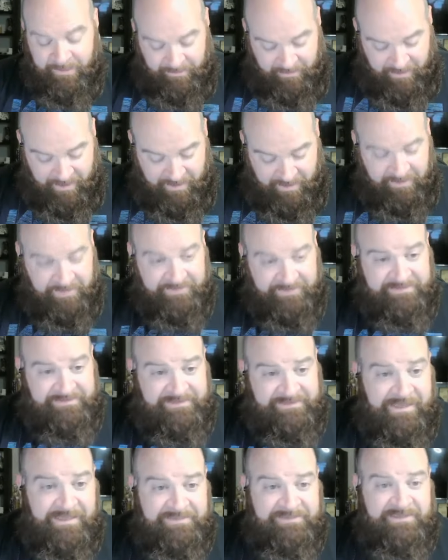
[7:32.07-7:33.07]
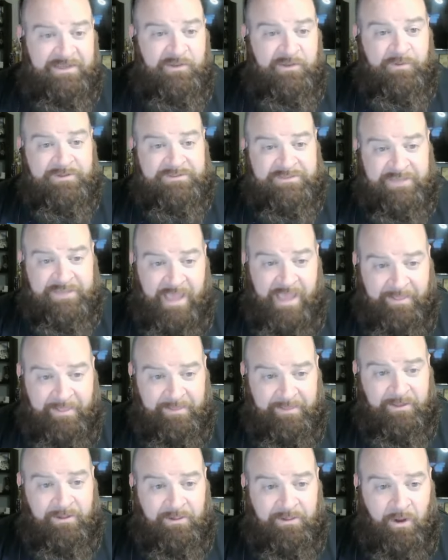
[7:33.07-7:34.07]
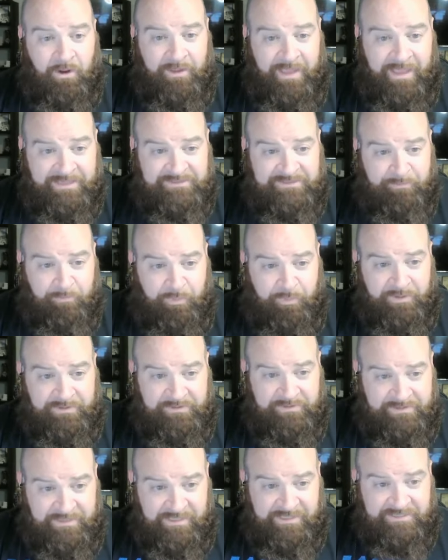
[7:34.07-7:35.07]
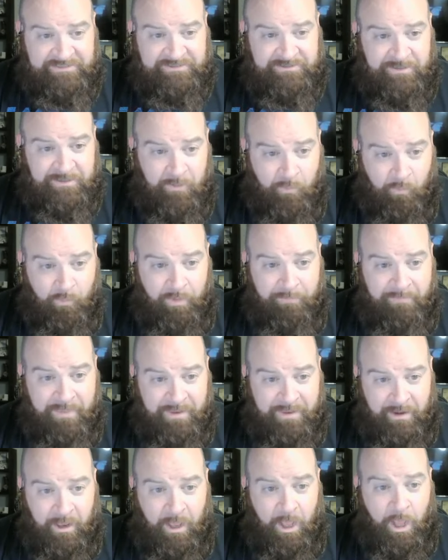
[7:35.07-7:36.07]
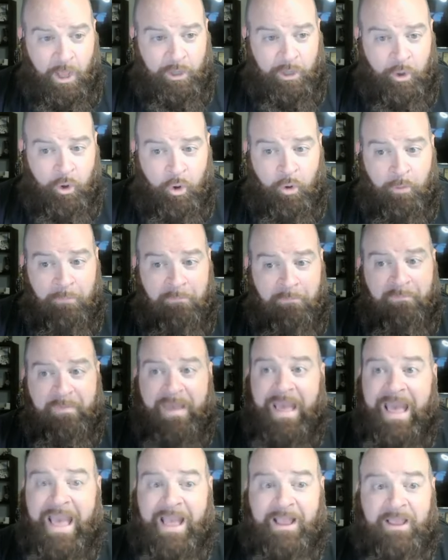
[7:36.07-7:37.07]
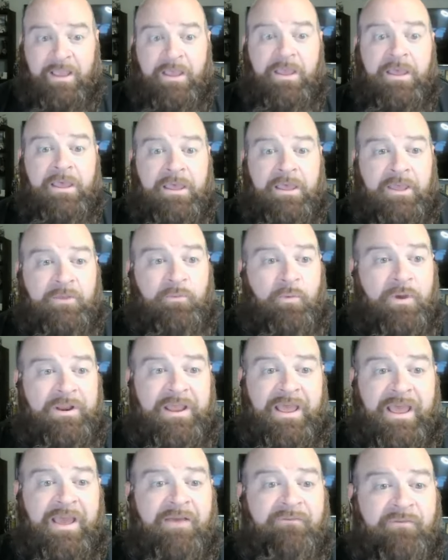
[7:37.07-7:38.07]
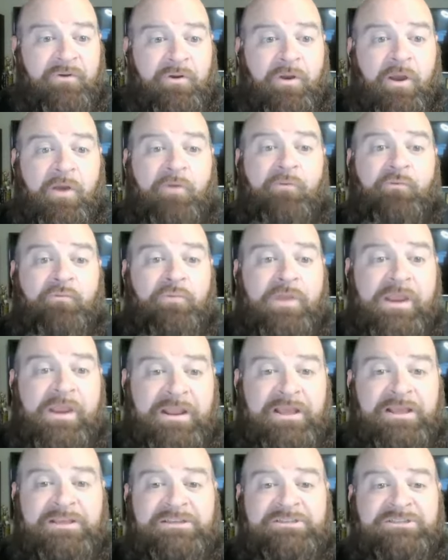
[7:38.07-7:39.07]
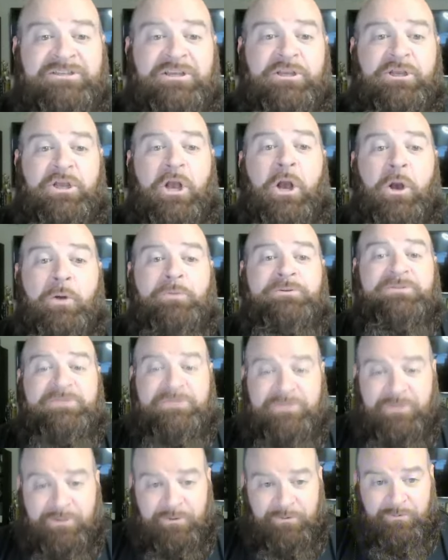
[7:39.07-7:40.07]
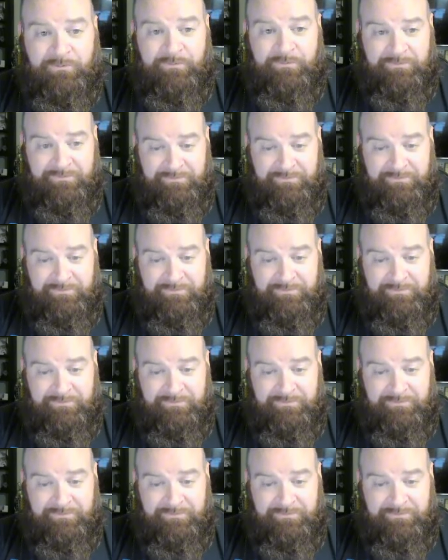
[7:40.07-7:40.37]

in a season in which Caitlin Clark has put these women on her back in whatever arena she goes to,